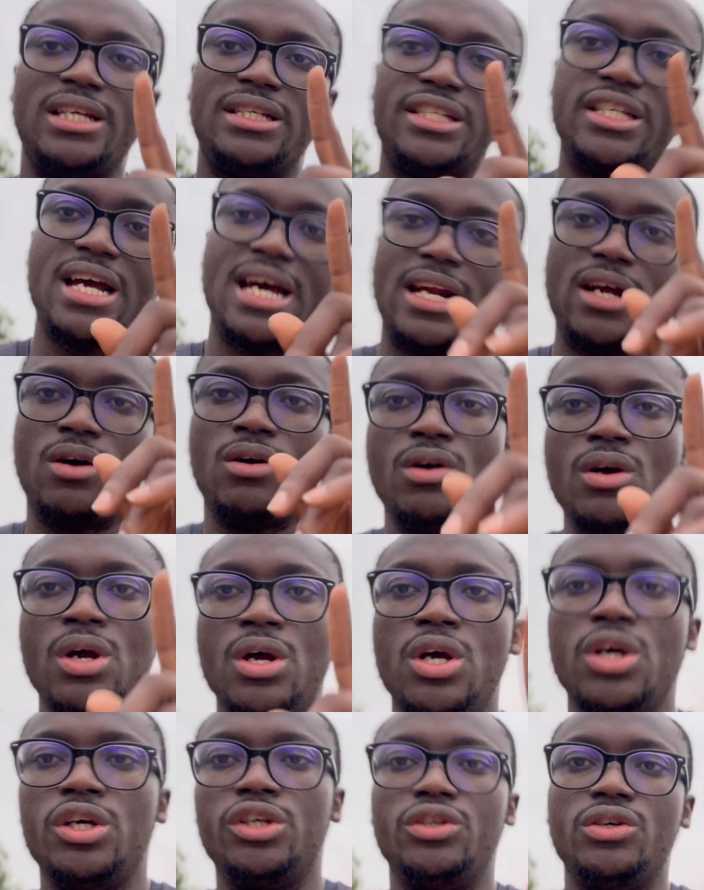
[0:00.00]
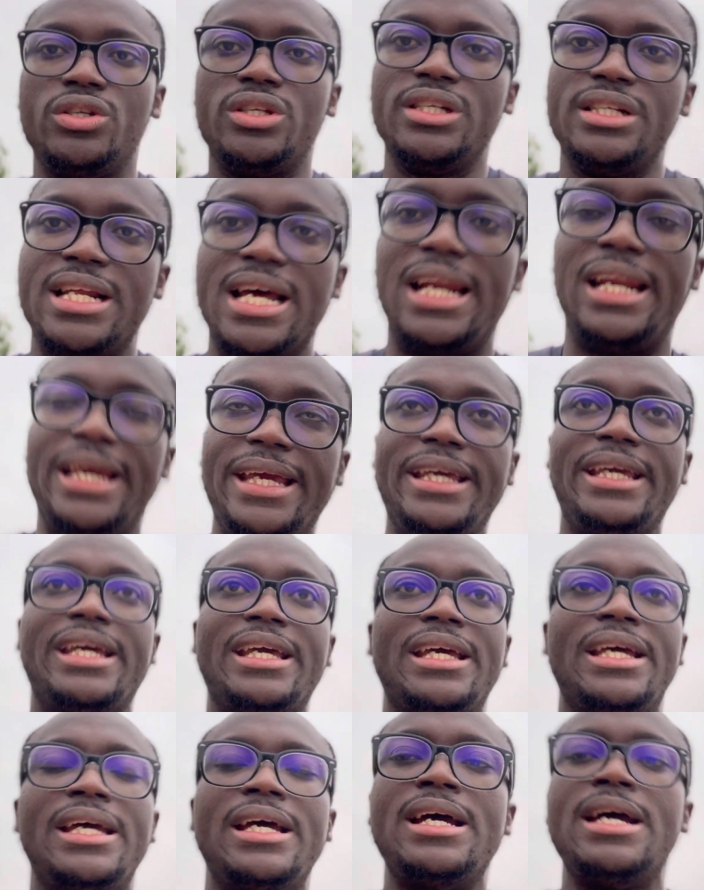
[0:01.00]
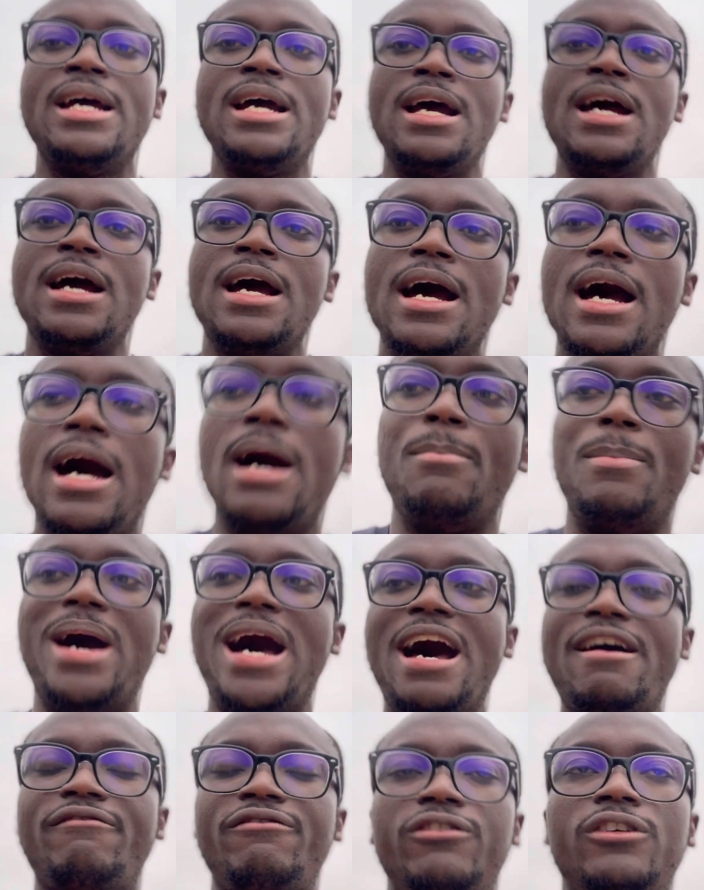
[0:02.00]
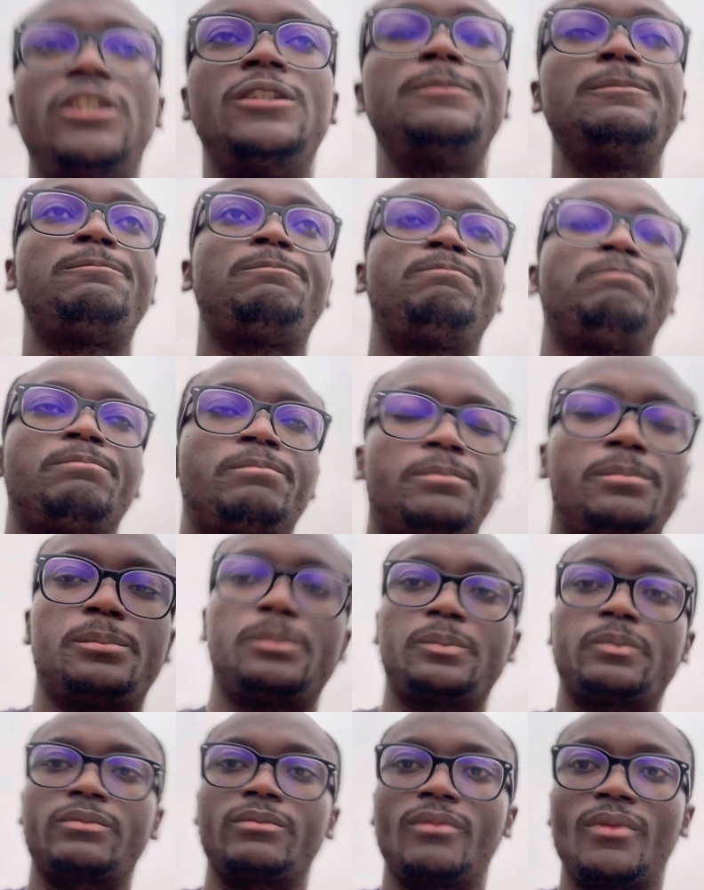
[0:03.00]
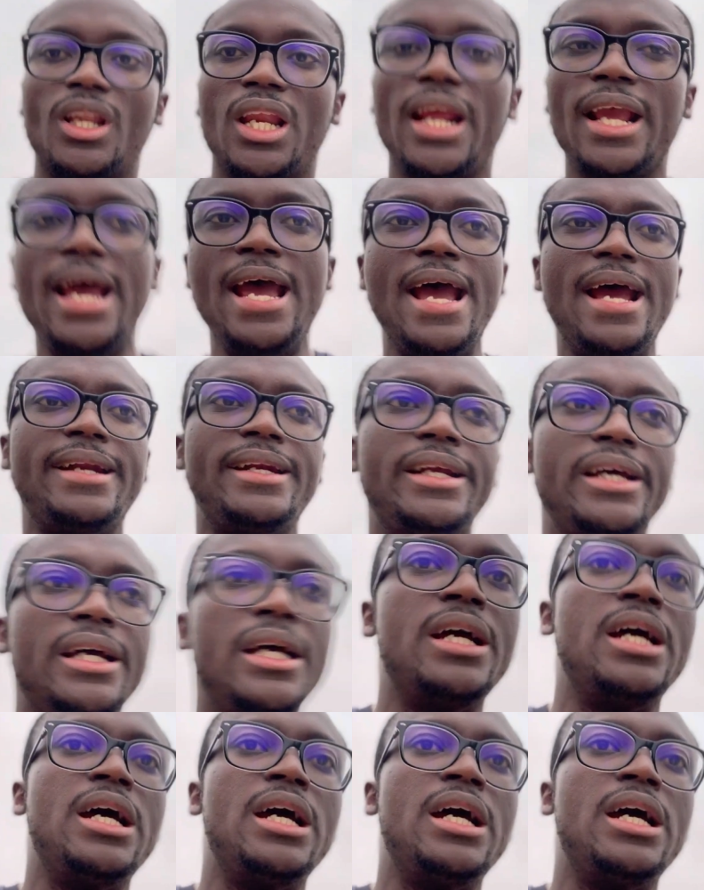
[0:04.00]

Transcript: this channel using the link above. And